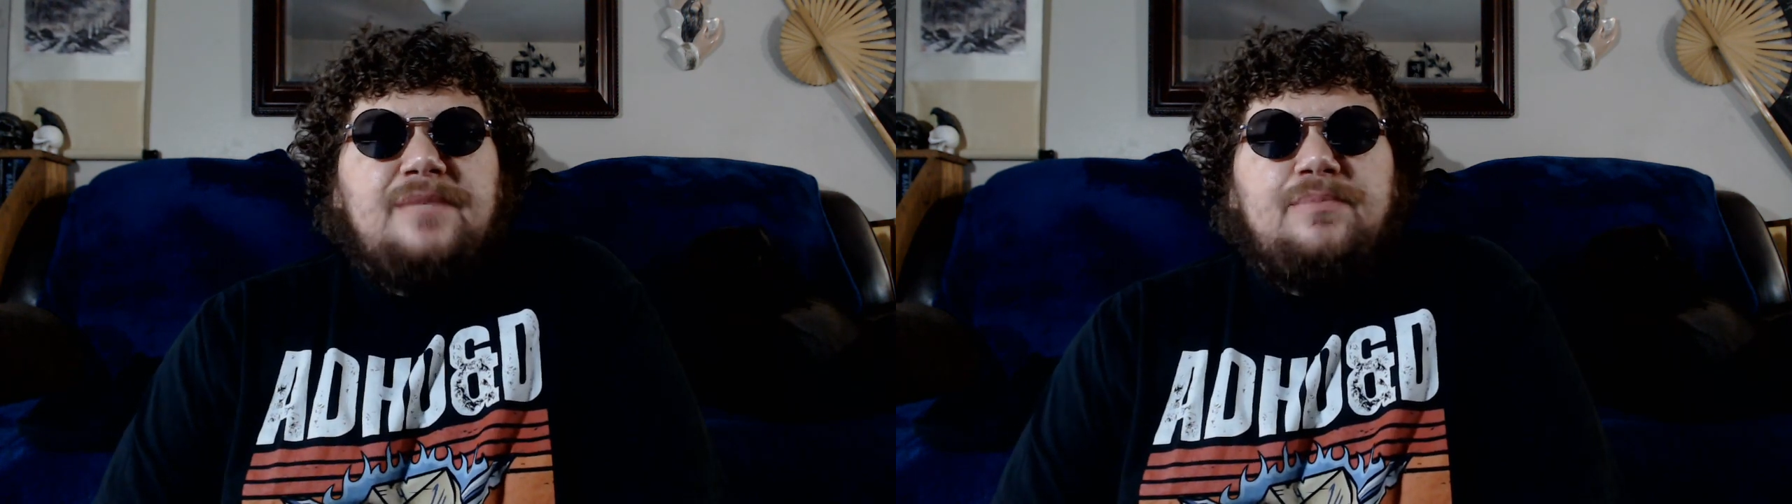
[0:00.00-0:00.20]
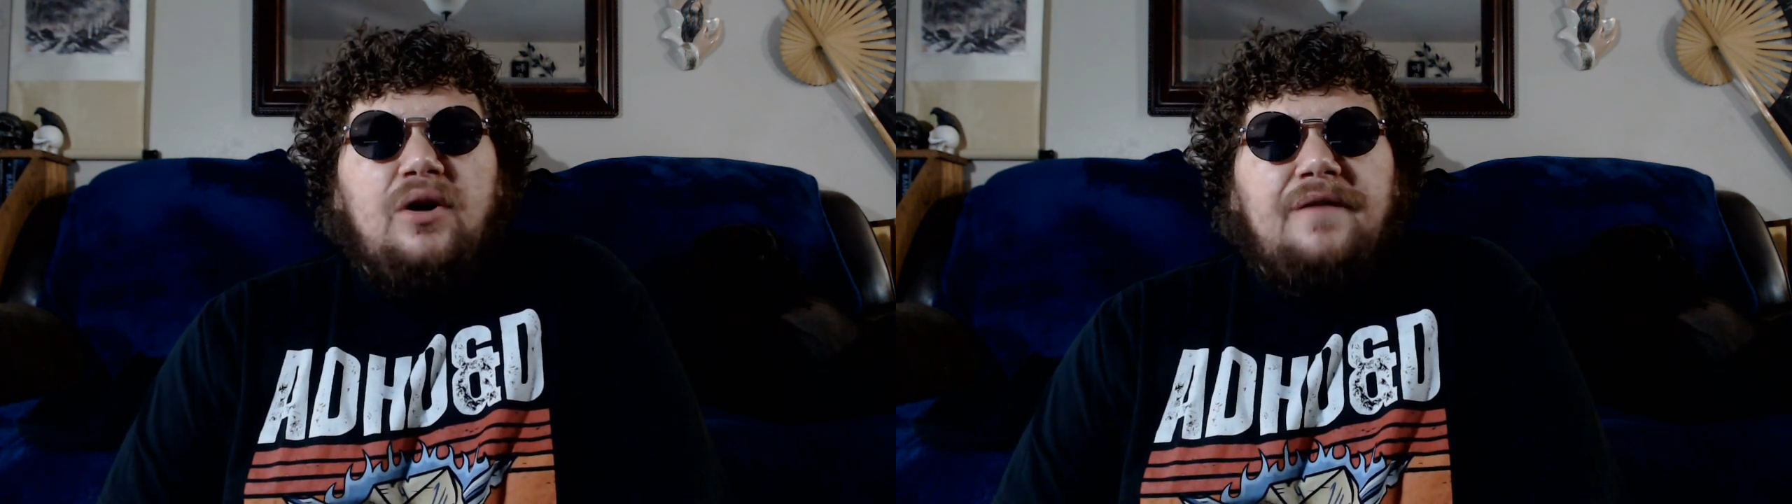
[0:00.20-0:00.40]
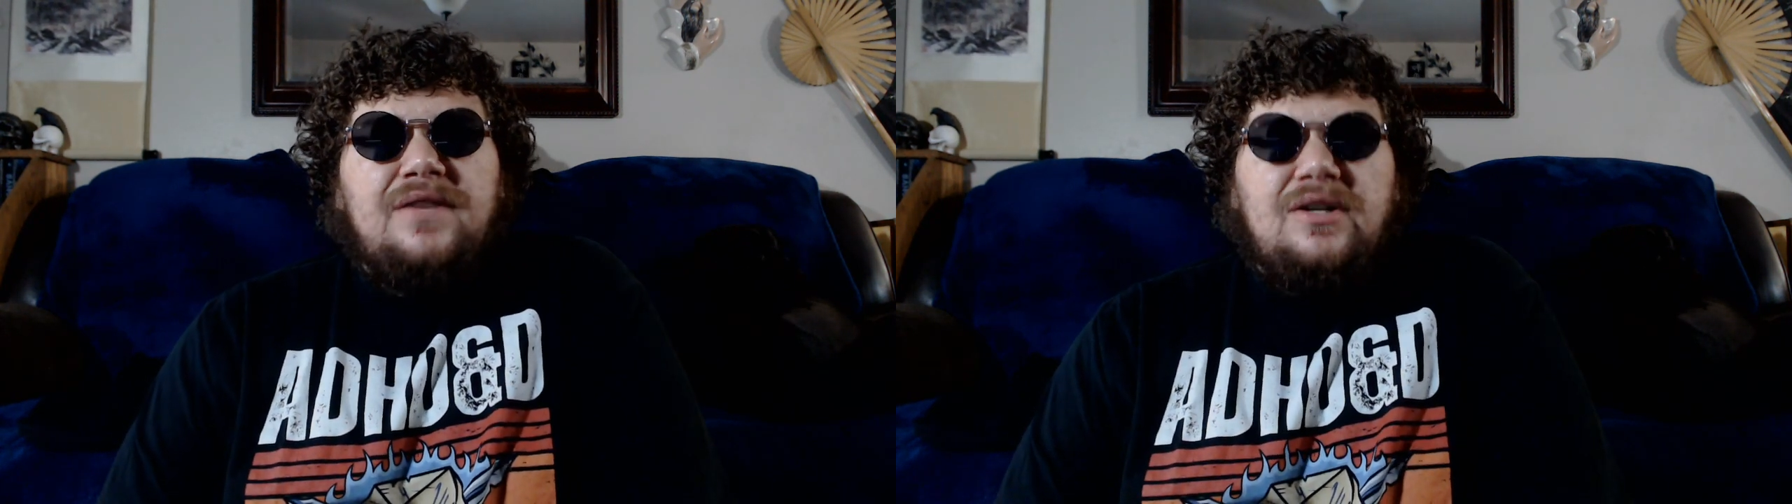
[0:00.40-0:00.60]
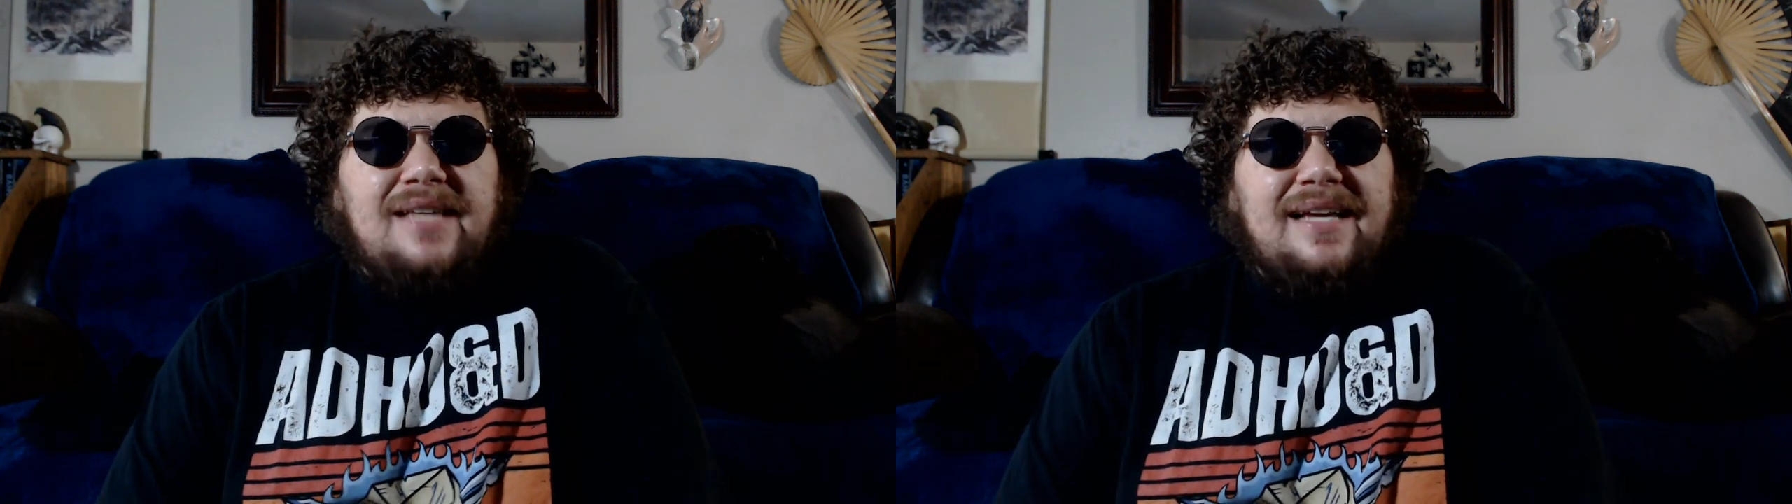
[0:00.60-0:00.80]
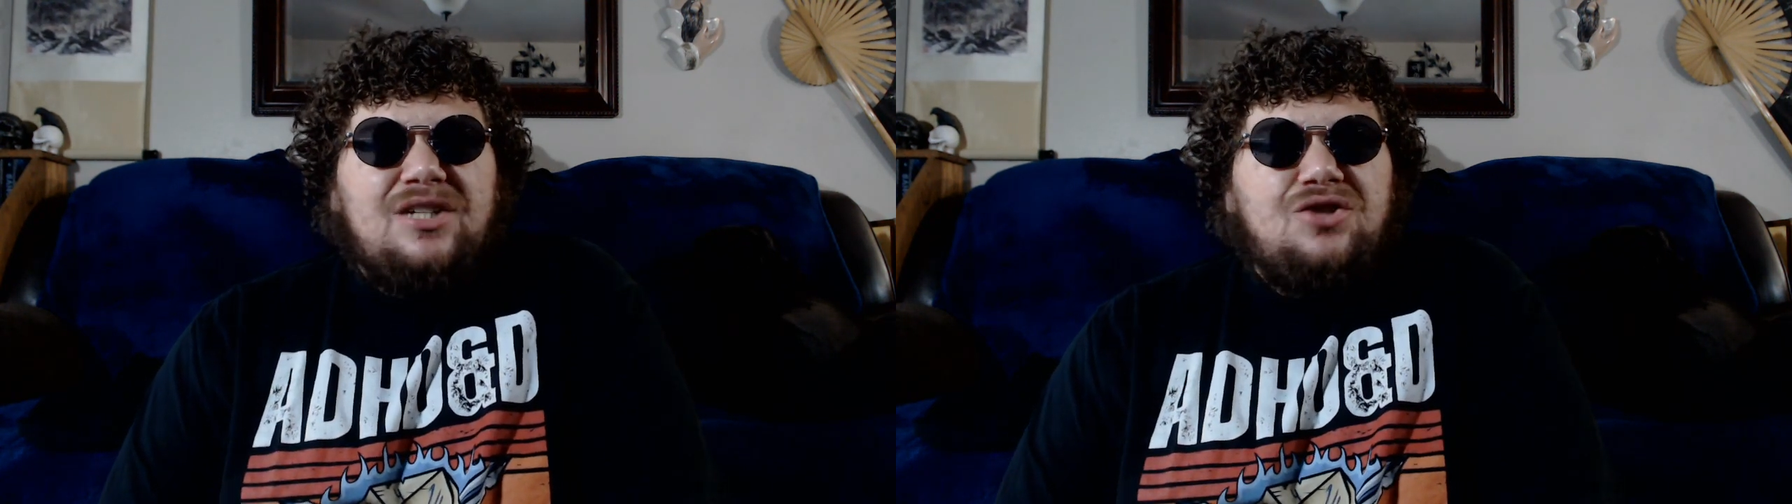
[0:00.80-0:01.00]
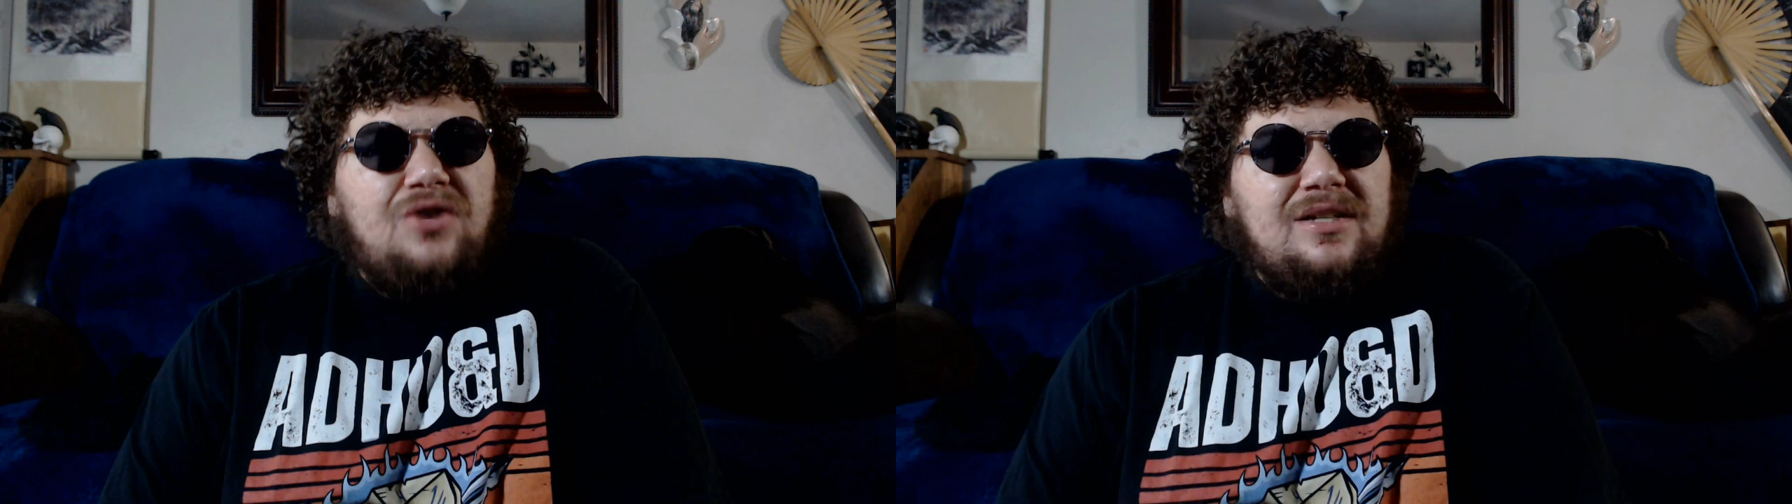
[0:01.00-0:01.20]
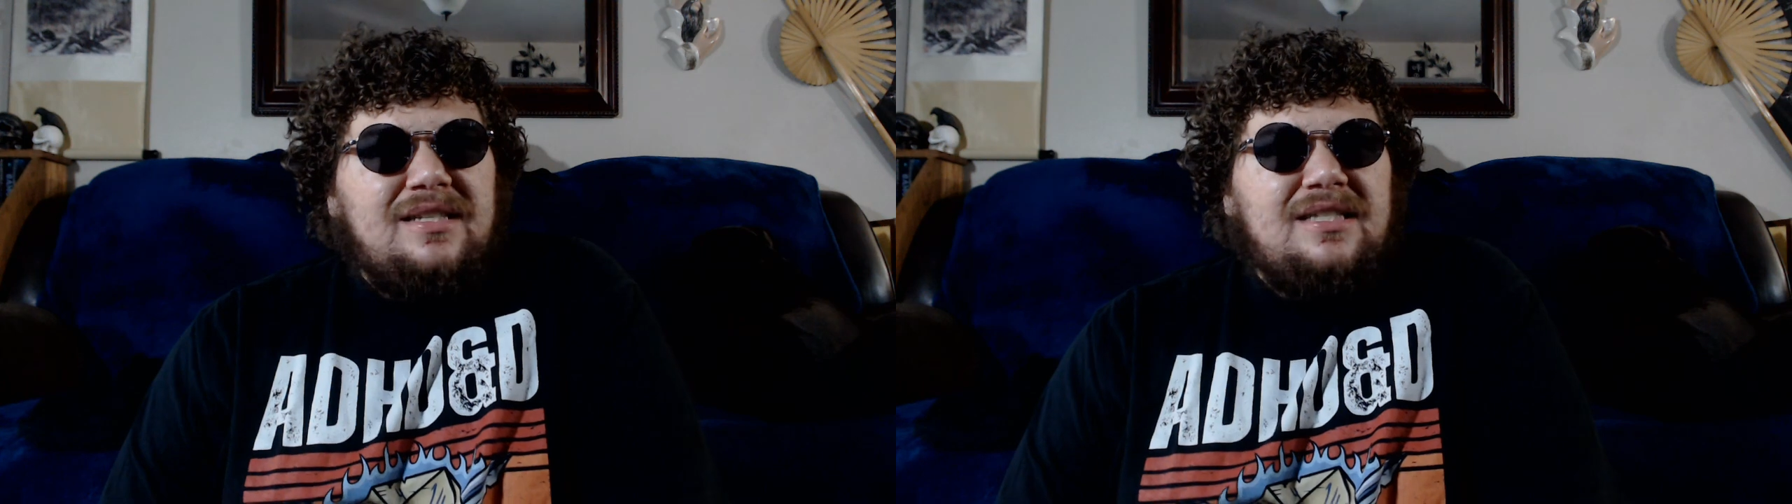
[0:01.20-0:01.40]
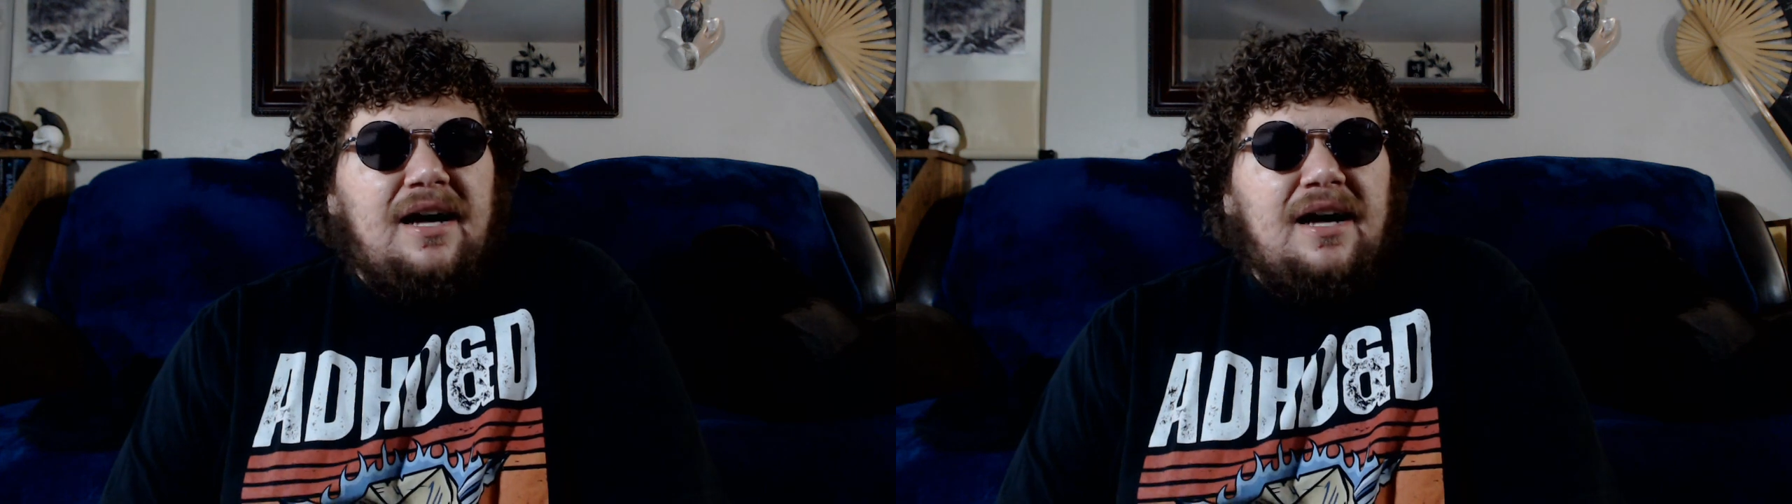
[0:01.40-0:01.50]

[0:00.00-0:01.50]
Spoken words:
book feels like it trusts its